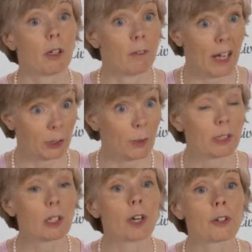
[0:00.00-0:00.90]

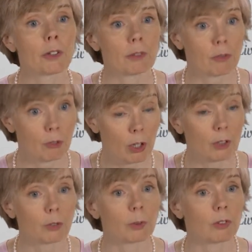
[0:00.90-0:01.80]
evaluating other
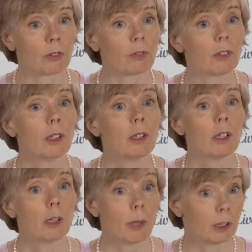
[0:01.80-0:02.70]
drugs which have
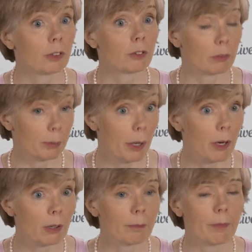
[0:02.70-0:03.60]
homologous
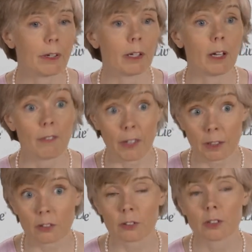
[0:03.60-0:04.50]
repair uh,
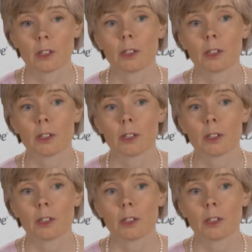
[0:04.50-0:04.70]
effects,